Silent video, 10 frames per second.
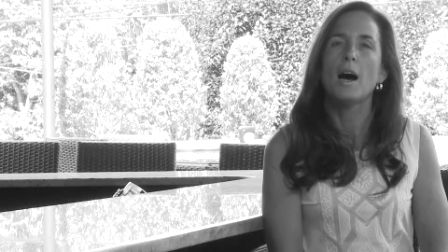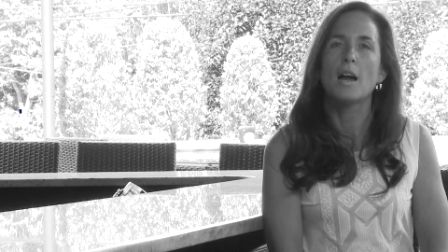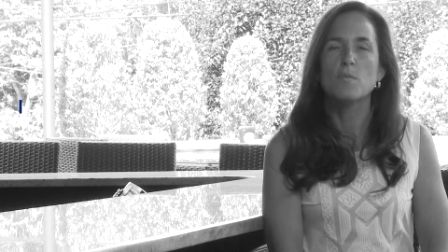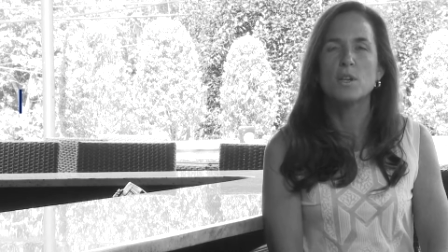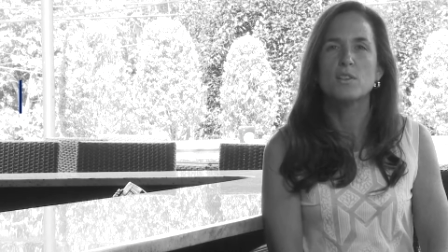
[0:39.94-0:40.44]

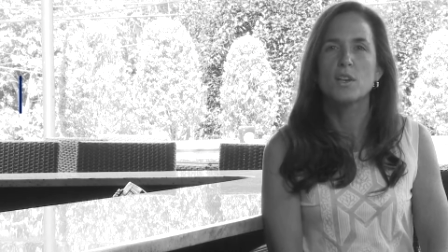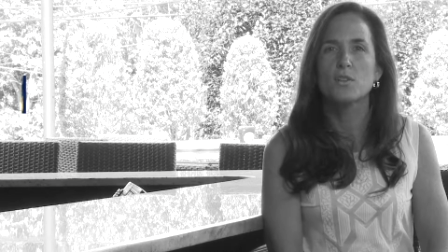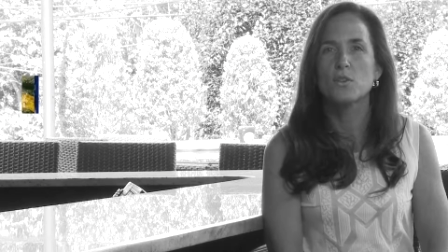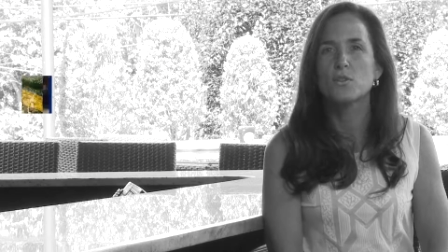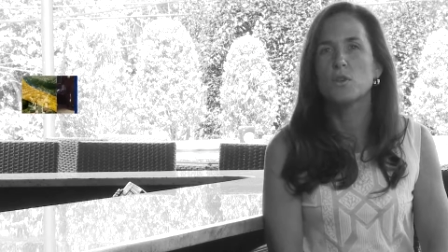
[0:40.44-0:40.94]
I've been a
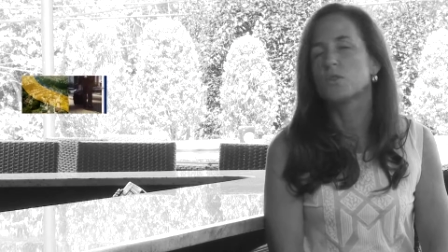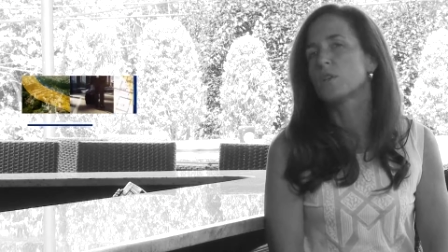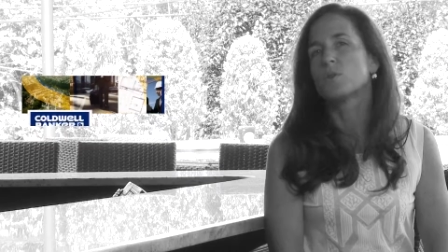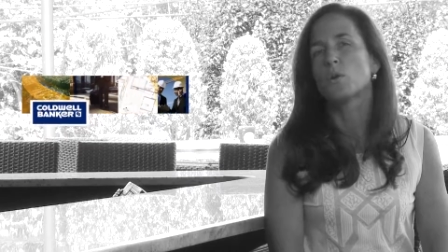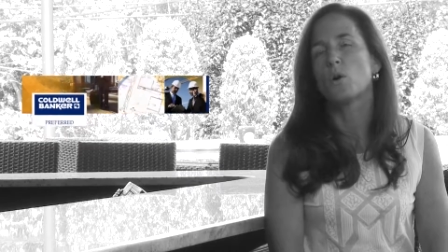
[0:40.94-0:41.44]
sales
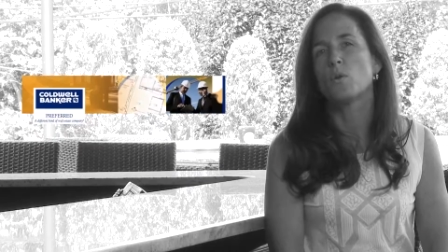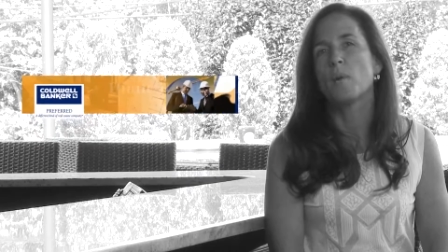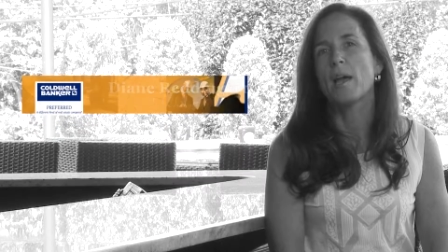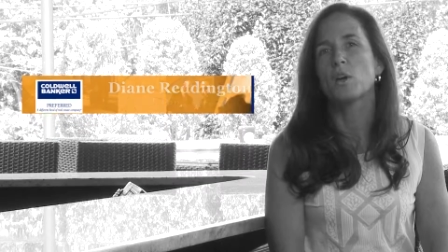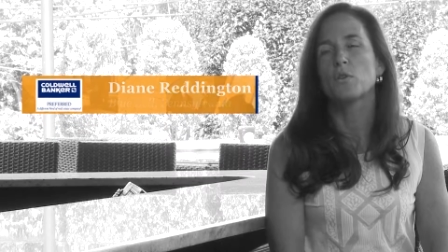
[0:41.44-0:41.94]
associate with Coldwell
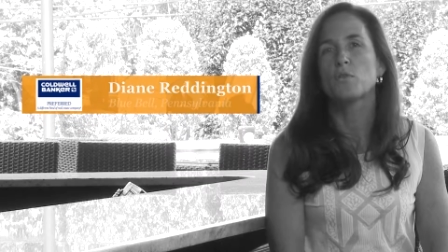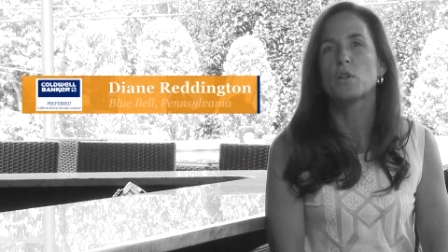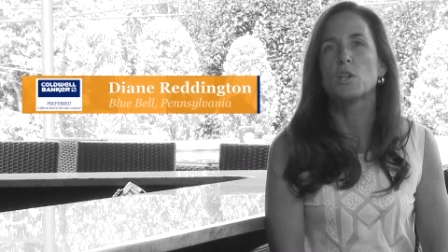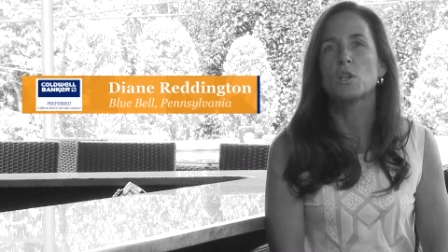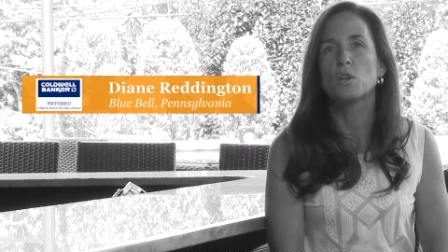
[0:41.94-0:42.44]
Banker for a
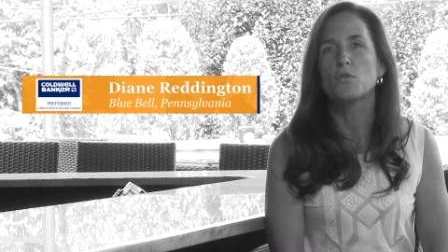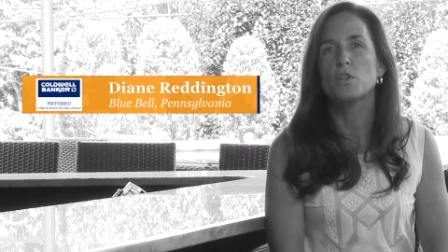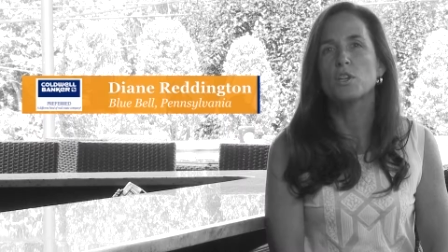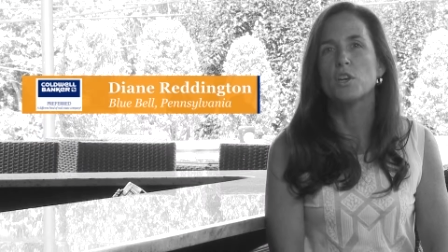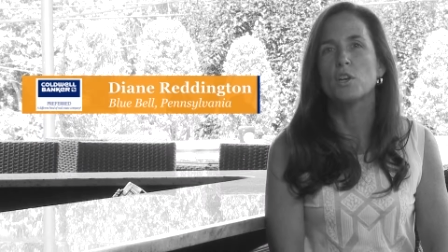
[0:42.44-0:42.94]
little over
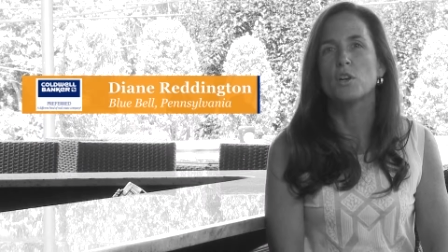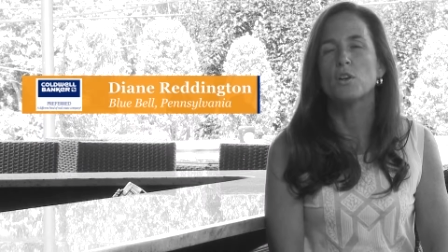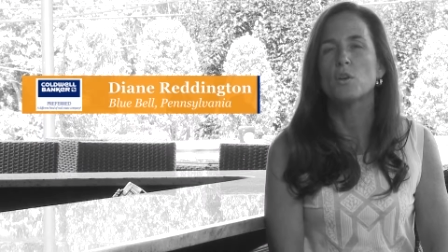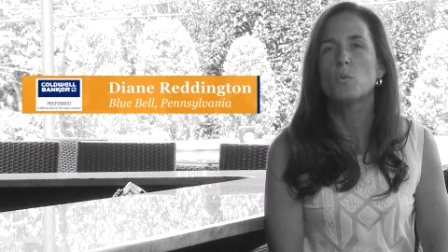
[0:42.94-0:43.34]
a year.